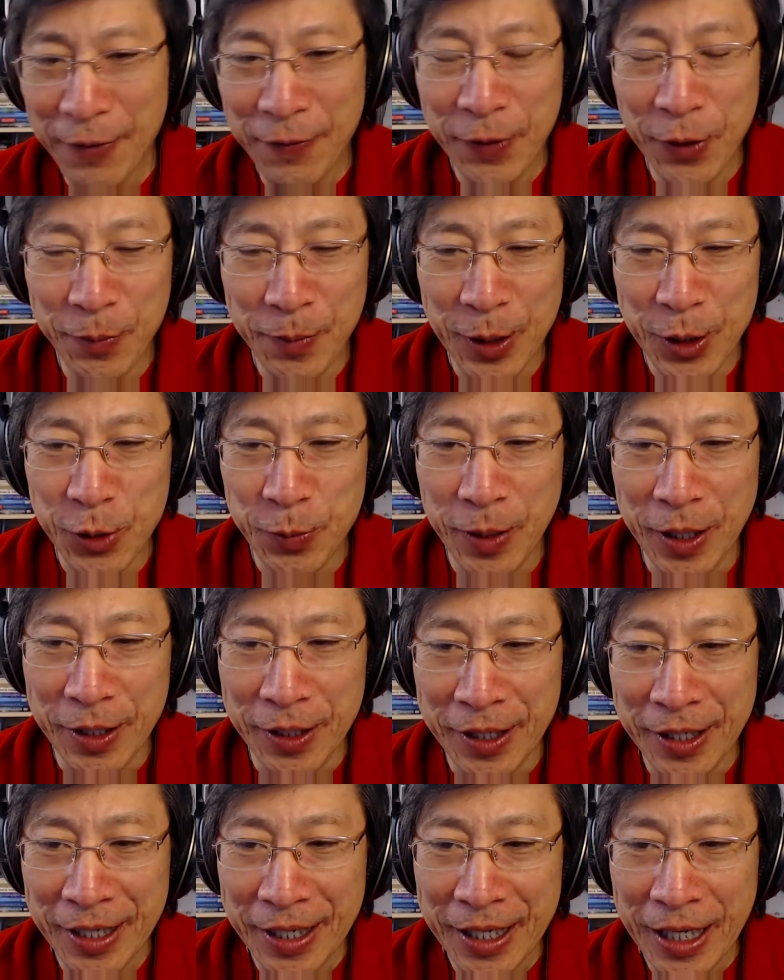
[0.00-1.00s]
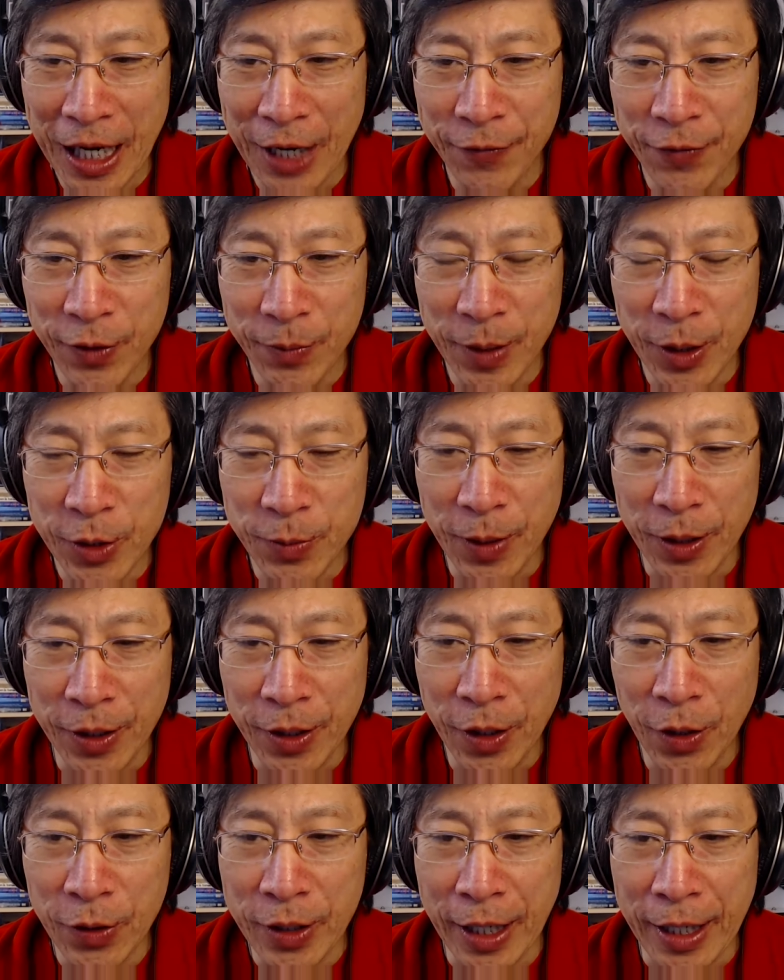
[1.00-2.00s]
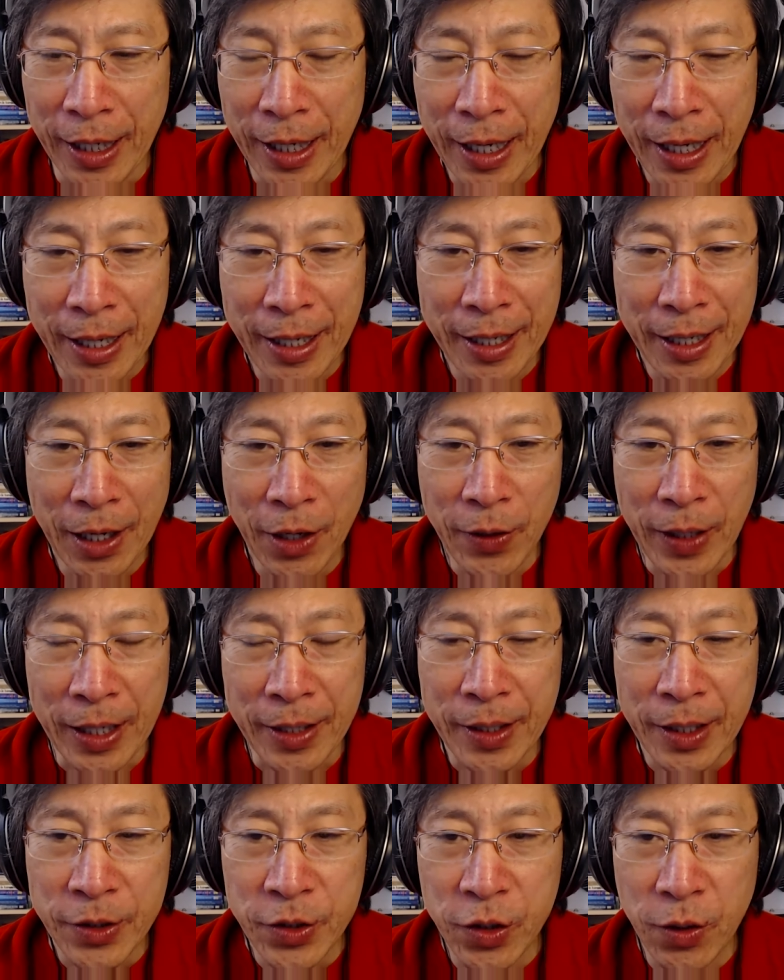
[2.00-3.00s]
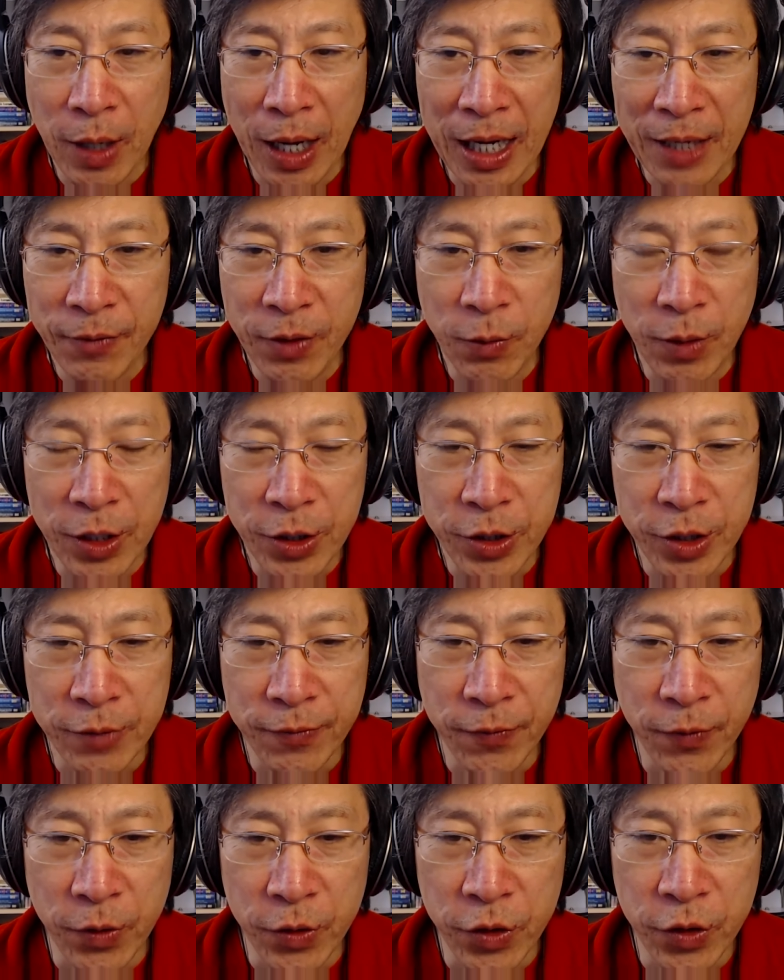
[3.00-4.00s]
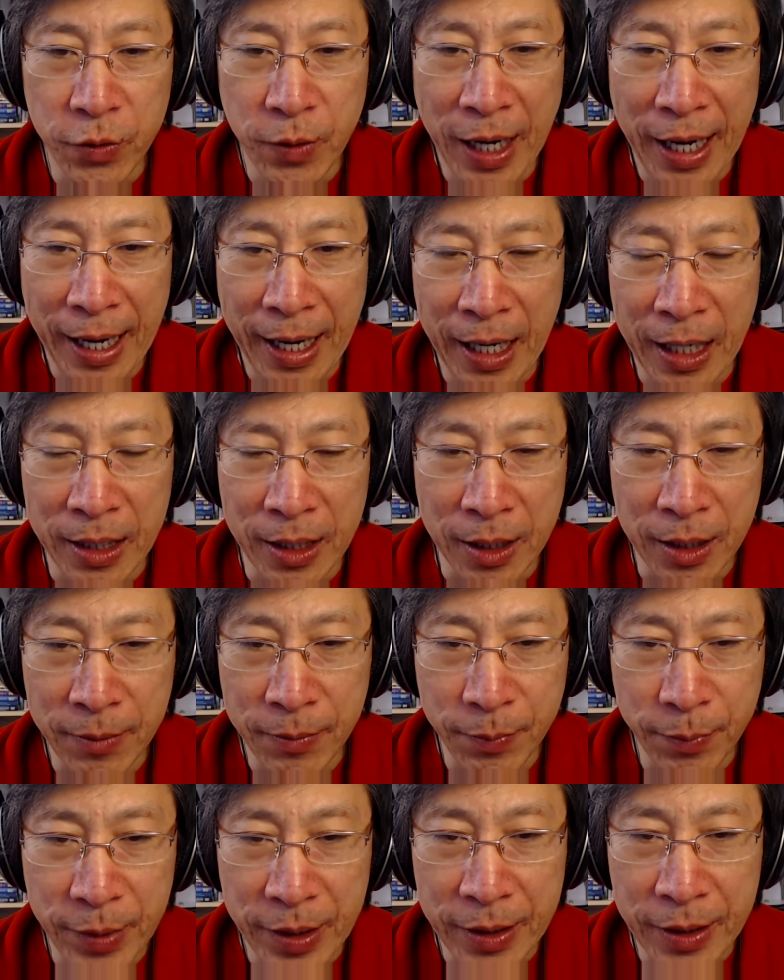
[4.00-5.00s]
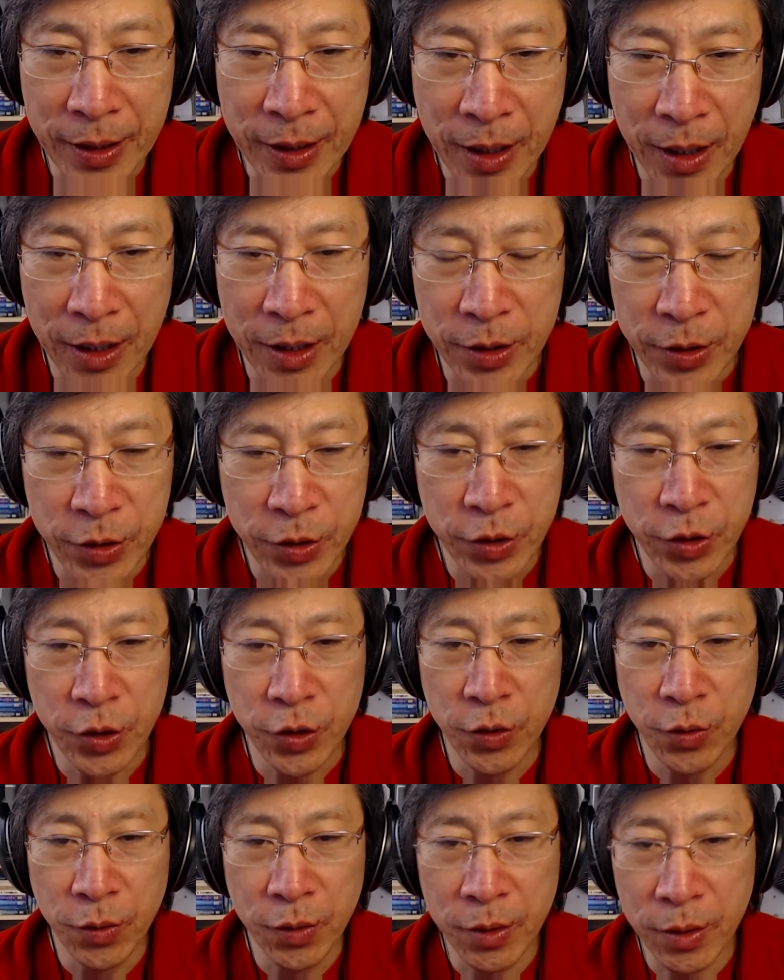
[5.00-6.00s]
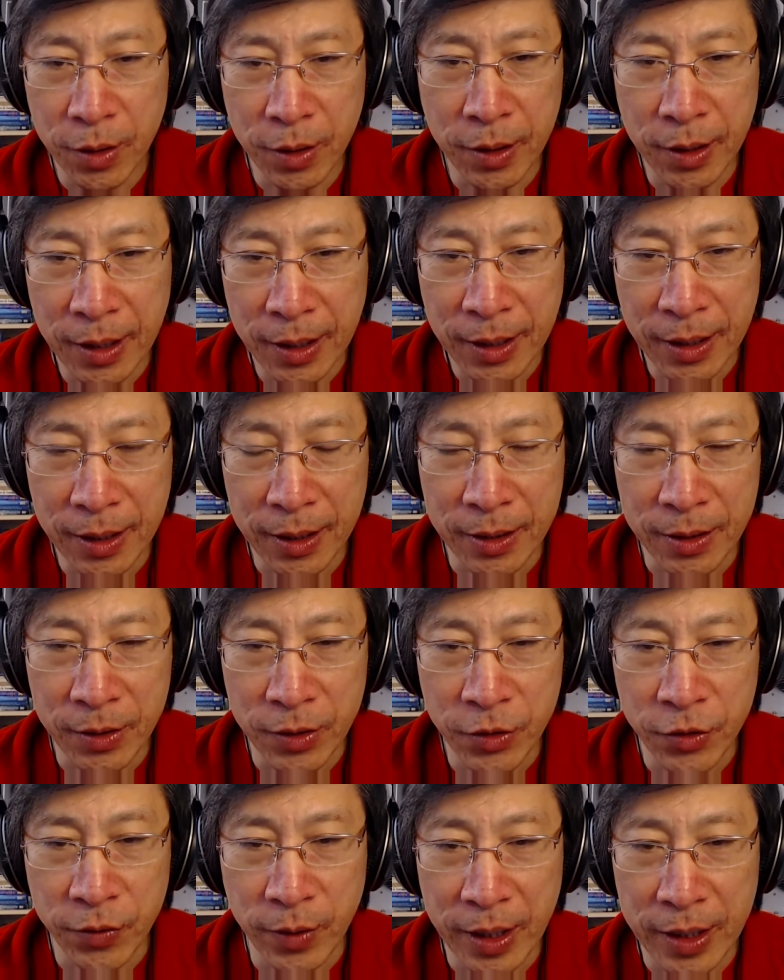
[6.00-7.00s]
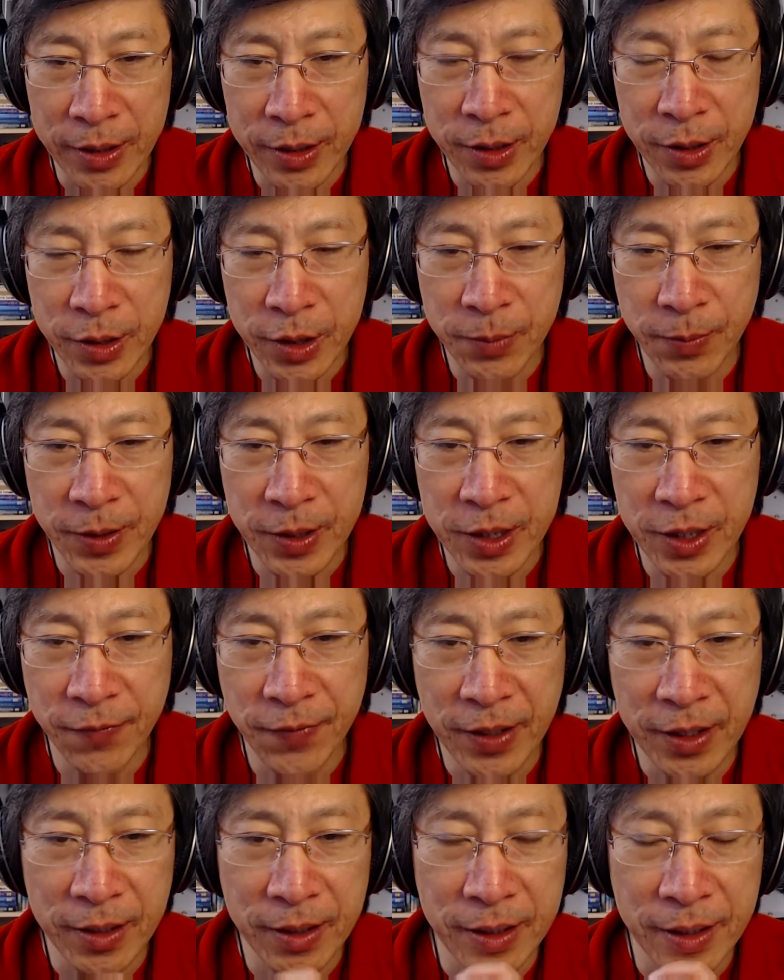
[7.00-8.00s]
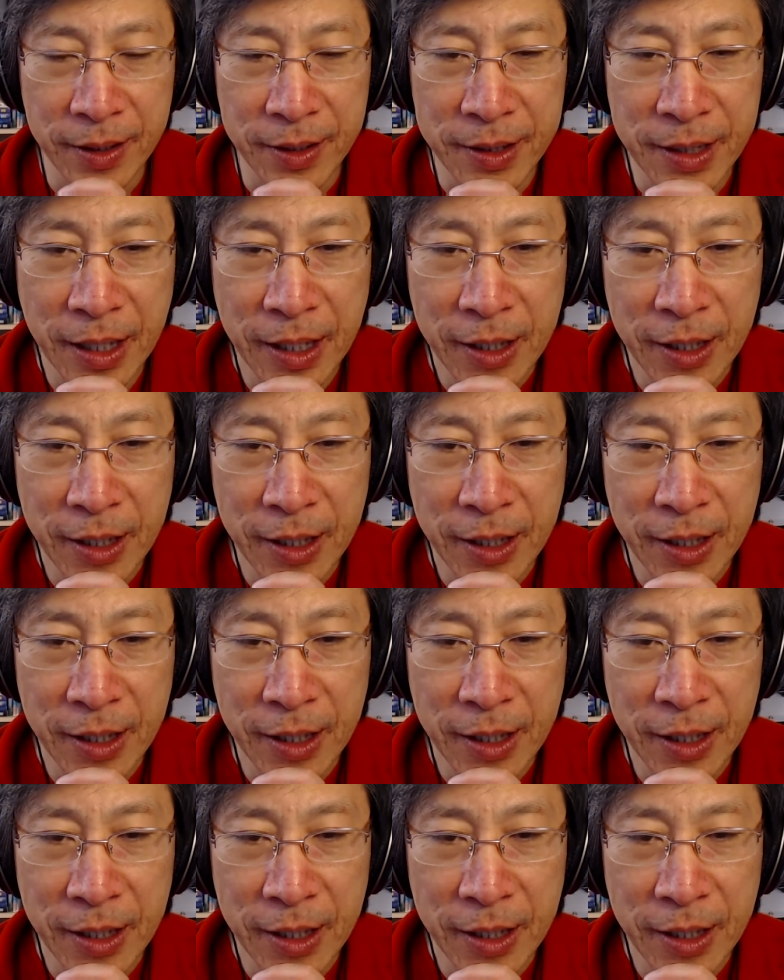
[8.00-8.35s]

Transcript: feel much better. I feel much Yikes. better. Okay, all right. So I have a question for you, Hannah, because your headdress specifically is